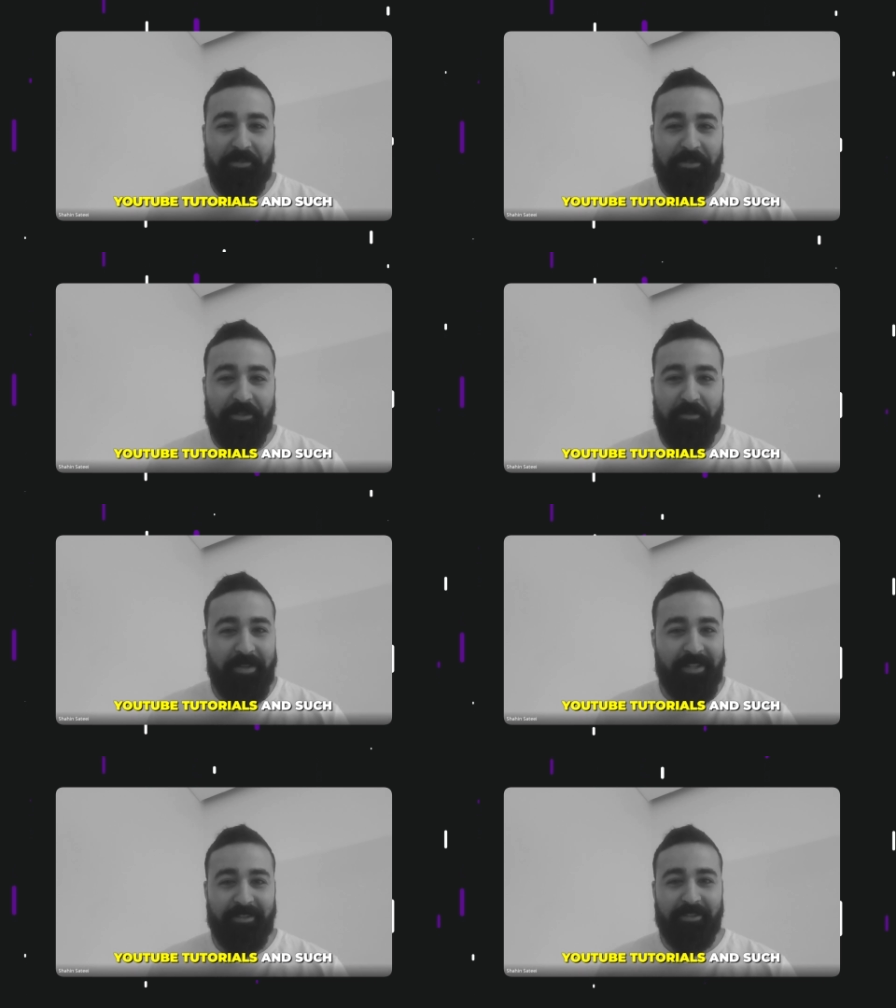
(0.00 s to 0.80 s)

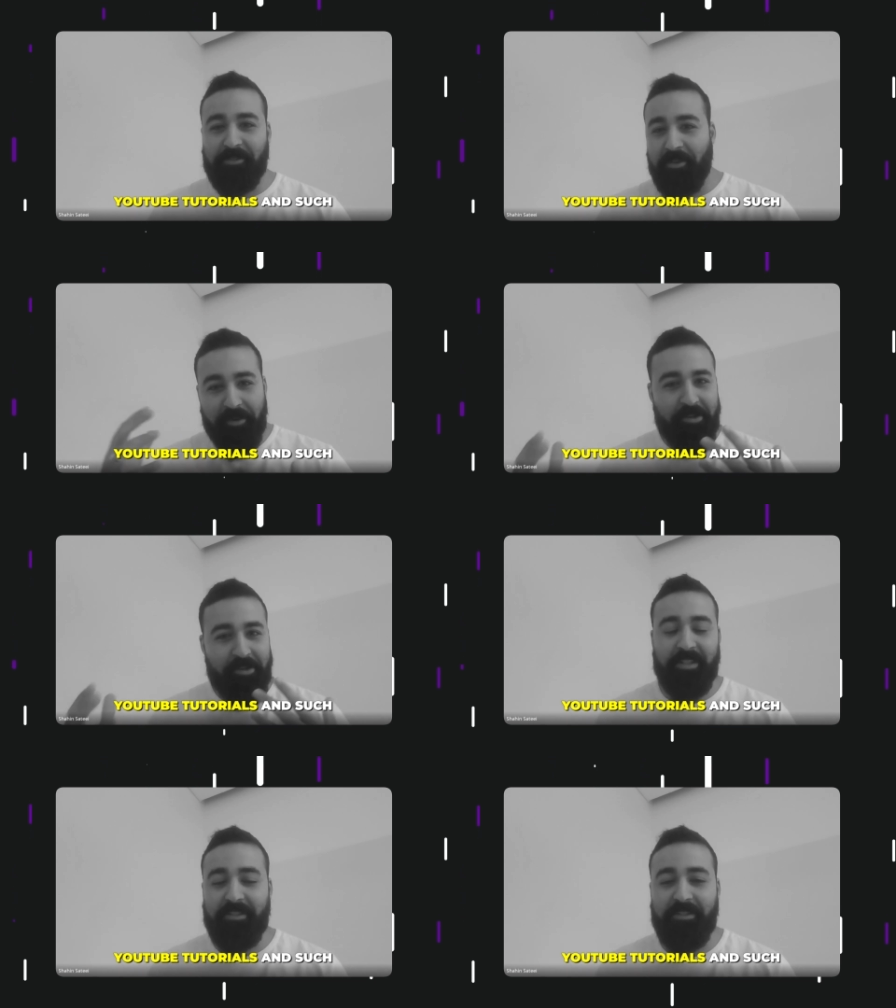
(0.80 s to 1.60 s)
YouTubing
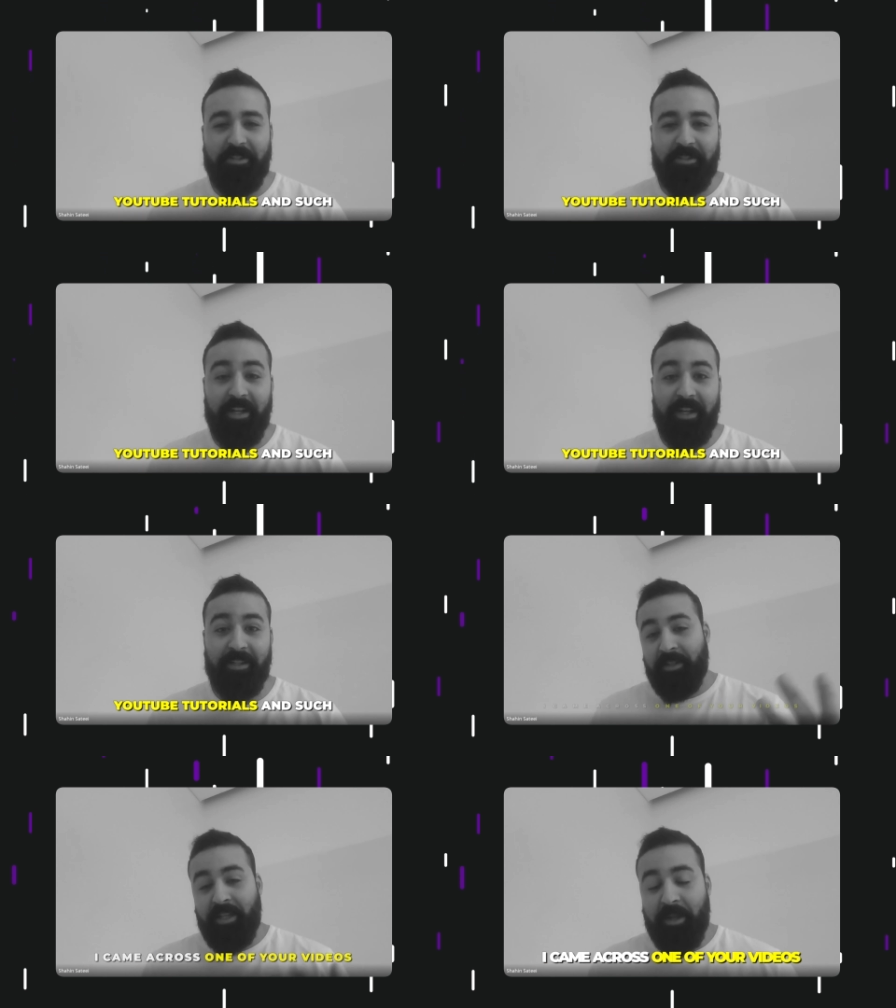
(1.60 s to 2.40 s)
tutorials and such,
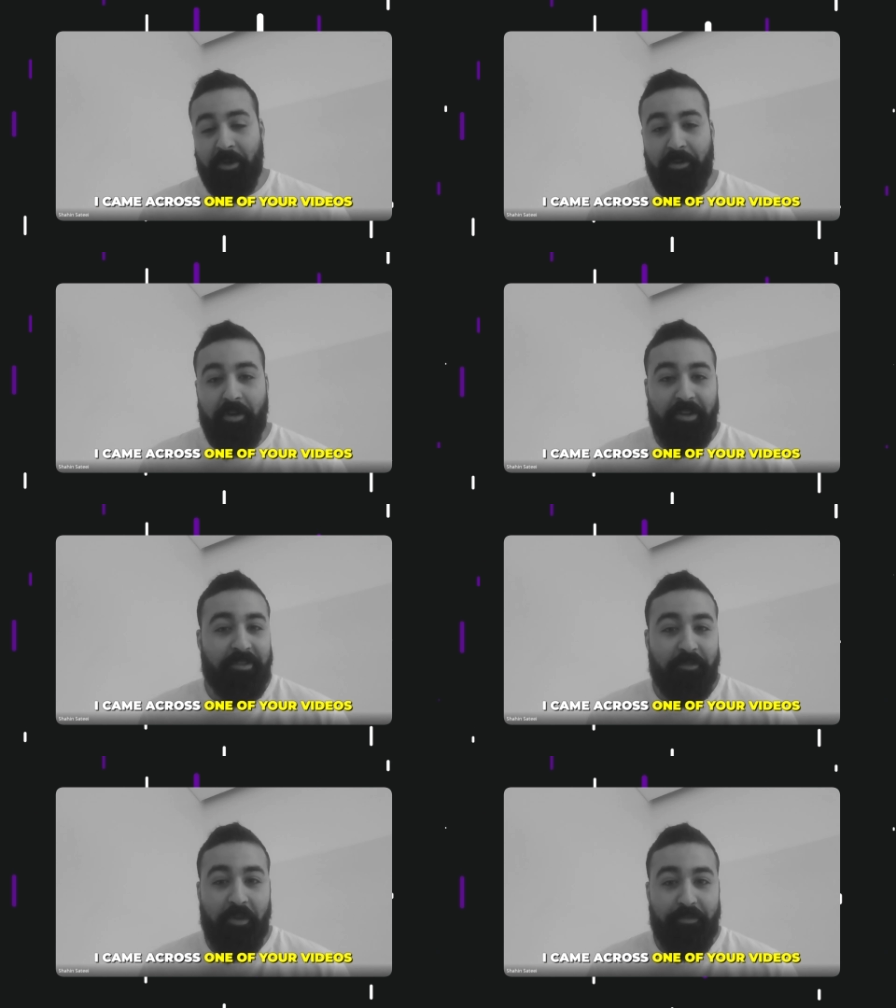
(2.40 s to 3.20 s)
I came
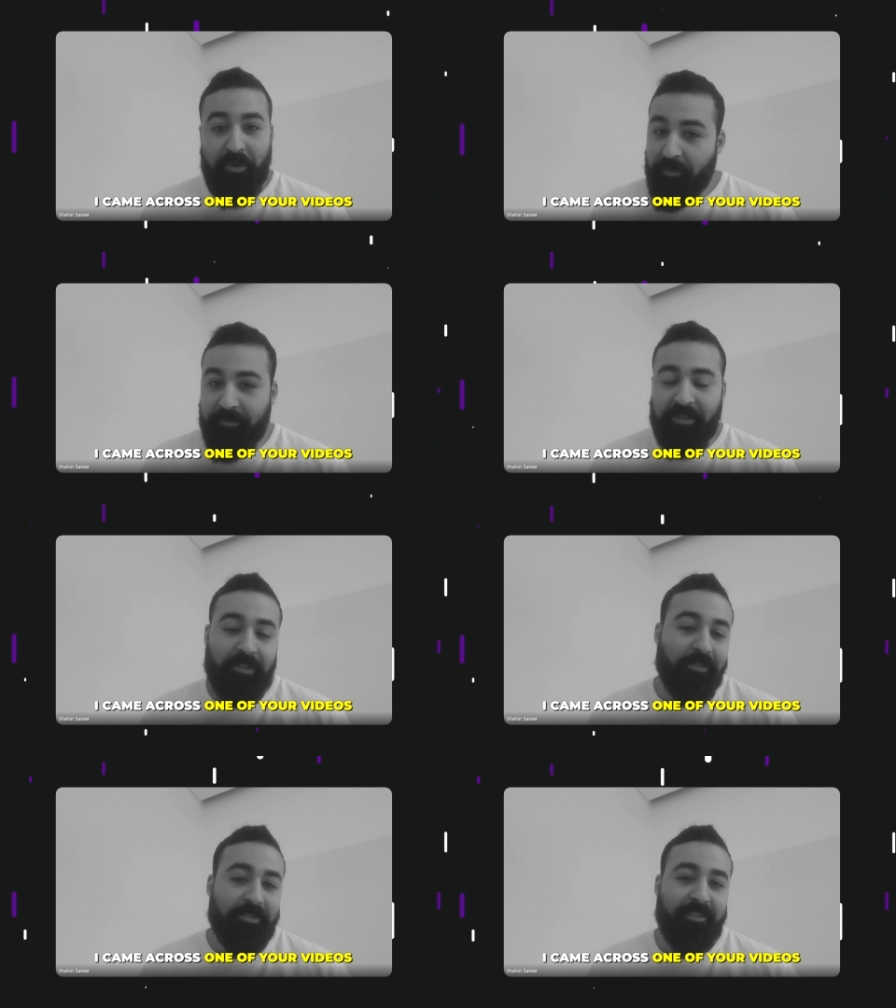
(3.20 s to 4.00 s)
across one of your
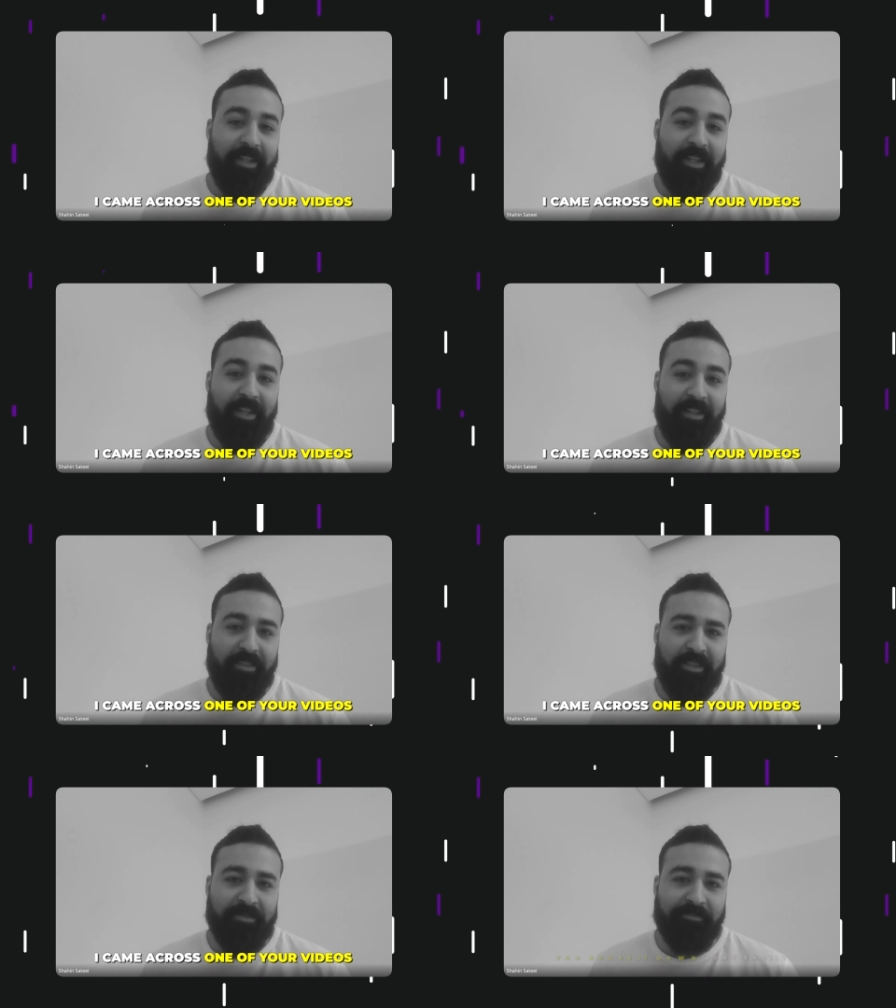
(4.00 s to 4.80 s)
videos
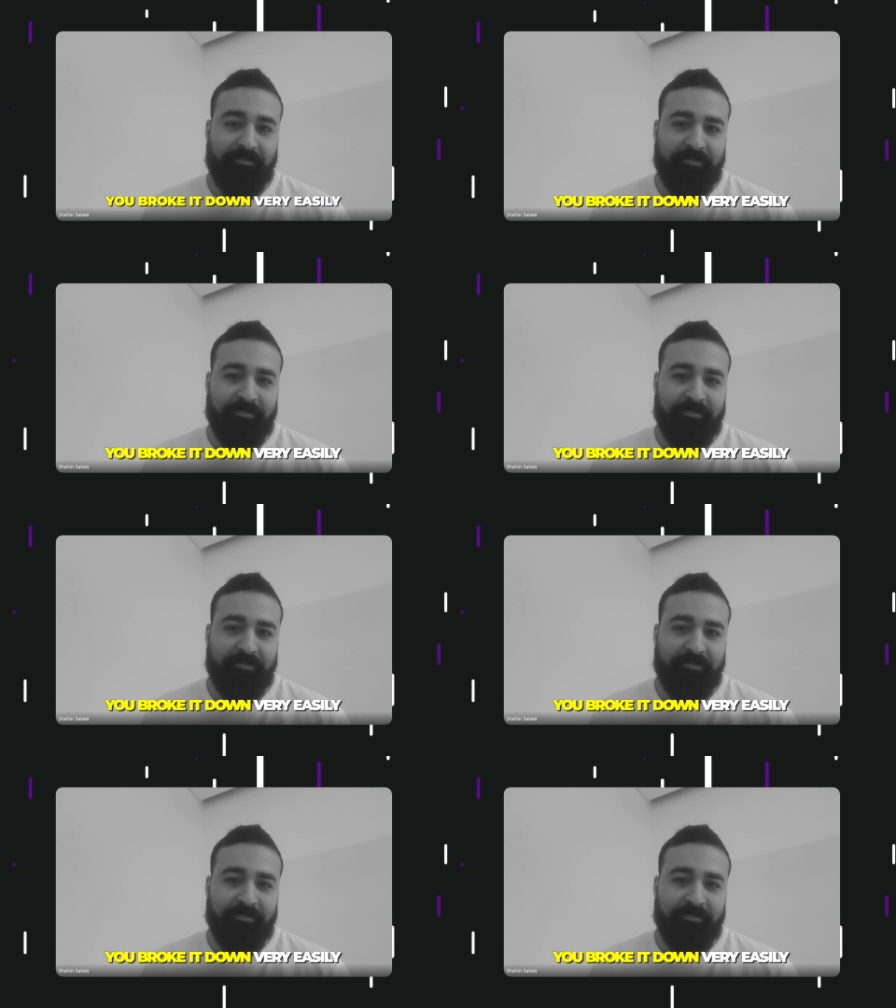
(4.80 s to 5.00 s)
and uh,